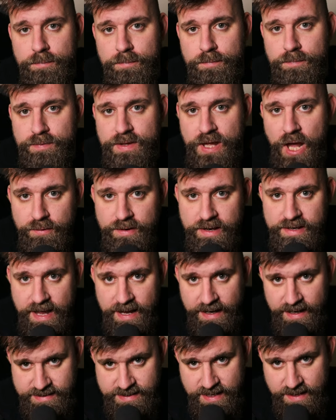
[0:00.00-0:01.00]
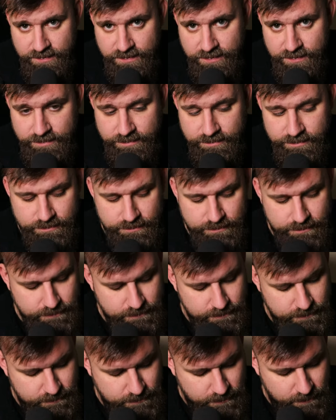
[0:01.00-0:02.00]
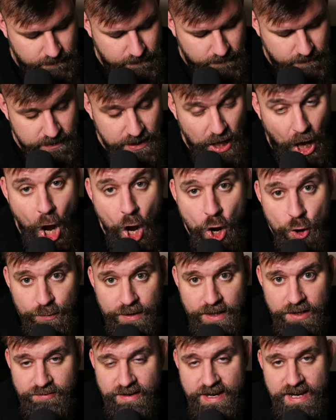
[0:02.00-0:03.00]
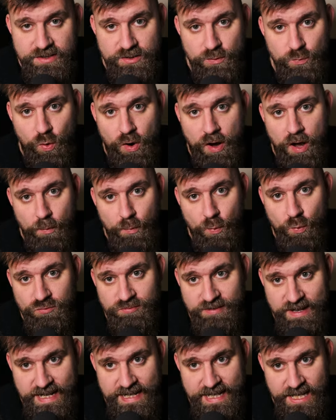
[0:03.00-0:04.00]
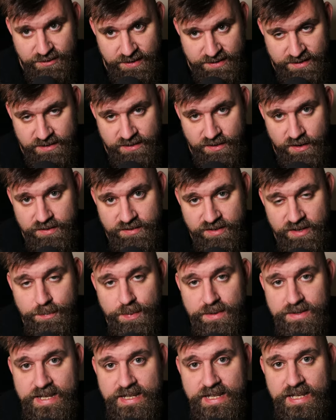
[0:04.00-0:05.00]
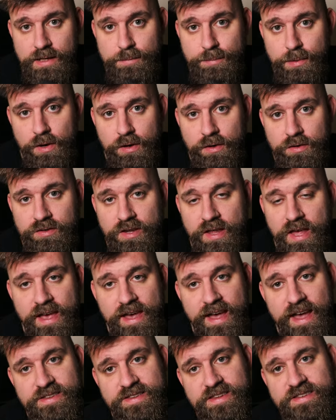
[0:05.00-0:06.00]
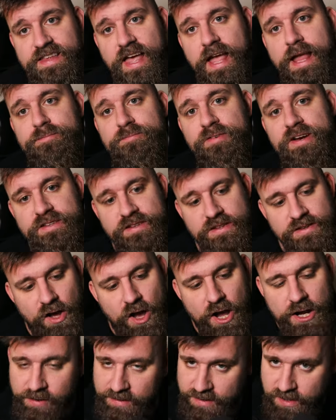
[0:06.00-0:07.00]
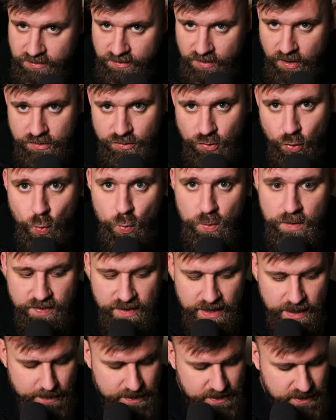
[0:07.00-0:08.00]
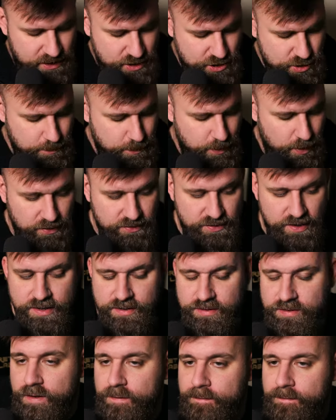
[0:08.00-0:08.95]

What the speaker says: The only negative, the only reason why I will really criticize this particular box is the same reason that I criticize all of the limited edition boxes.